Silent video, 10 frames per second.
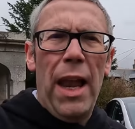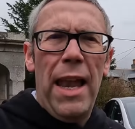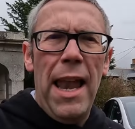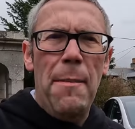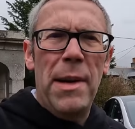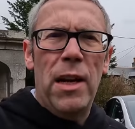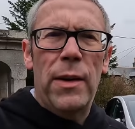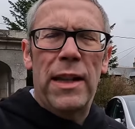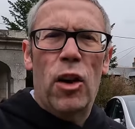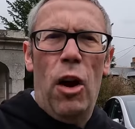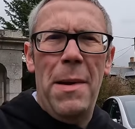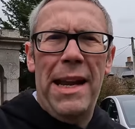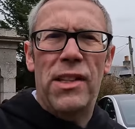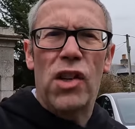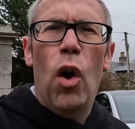Let me know in the
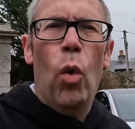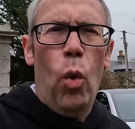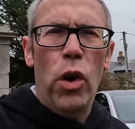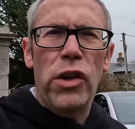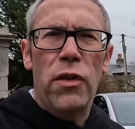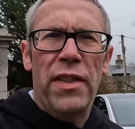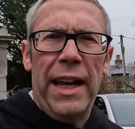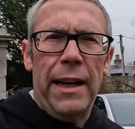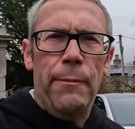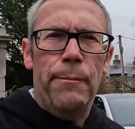comments what you think.